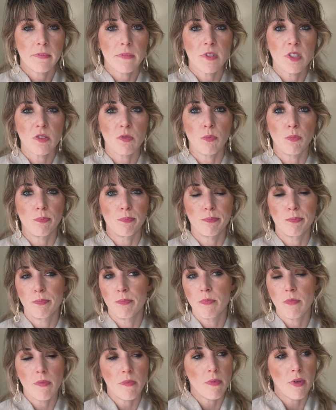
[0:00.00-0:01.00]
It's
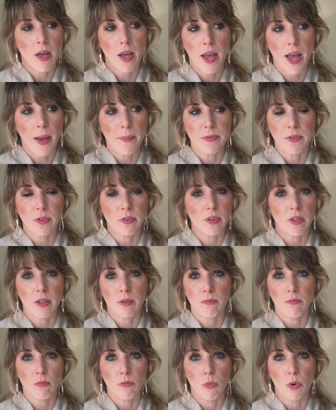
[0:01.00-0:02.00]

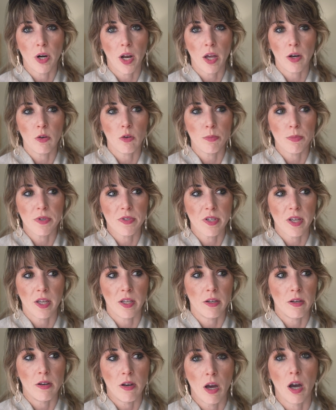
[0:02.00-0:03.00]
absolutely one hundred
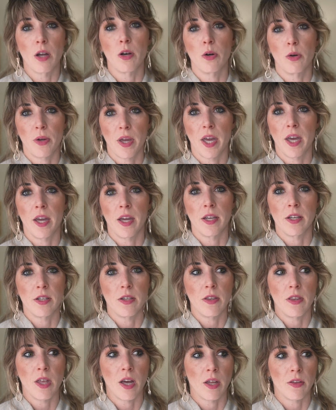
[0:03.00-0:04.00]
percent not okay
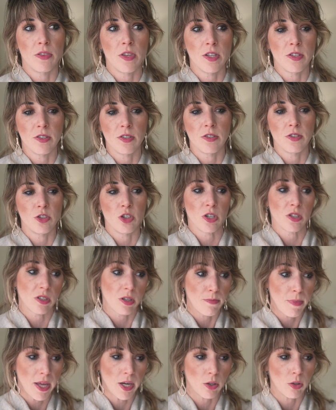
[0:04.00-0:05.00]
that this is just
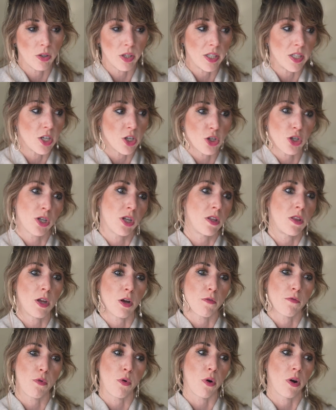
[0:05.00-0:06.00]
a medical condition and
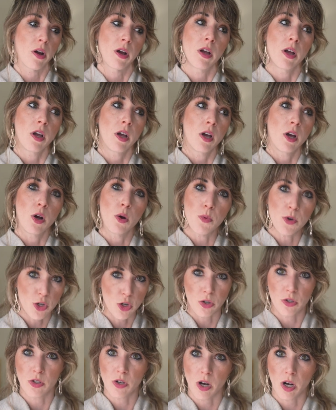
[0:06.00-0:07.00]
therefore we
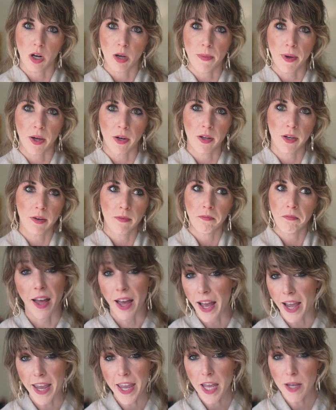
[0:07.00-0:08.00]
shouldn't talk about it.
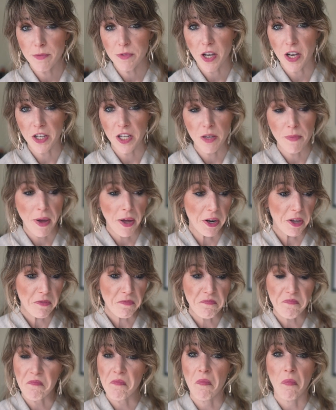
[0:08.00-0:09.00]
I am talking about
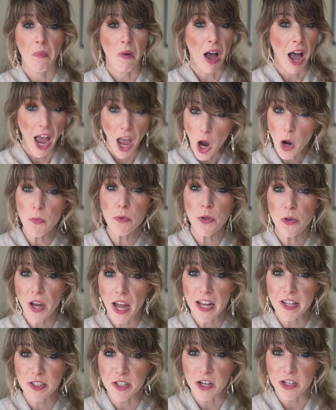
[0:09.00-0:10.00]
it. I hope you
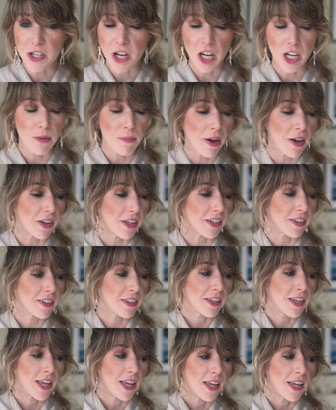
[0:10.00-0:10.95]
guys start talking about it.